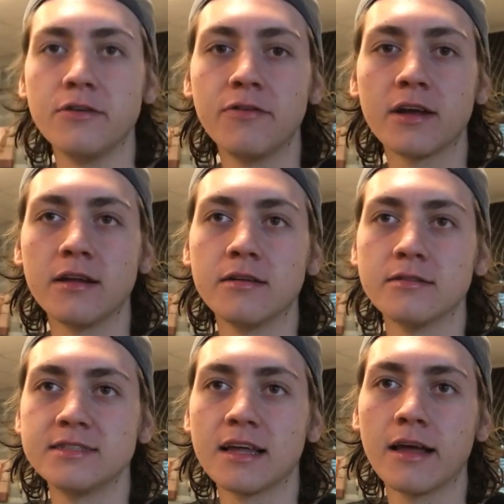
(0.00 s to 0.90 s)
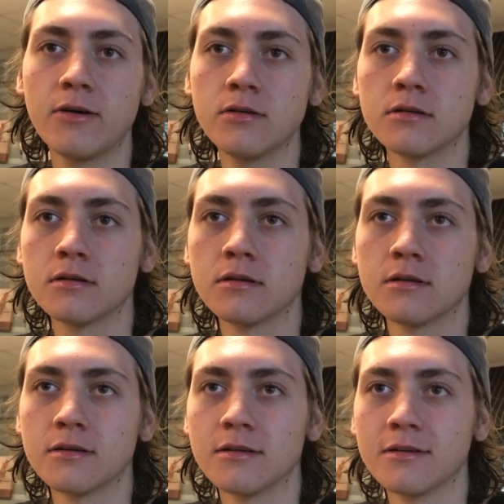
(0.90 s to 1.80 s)
You freaking sellout. Why
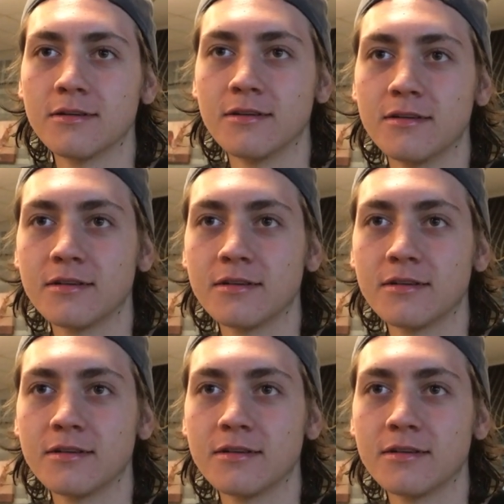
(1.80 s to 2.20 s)
would I do it?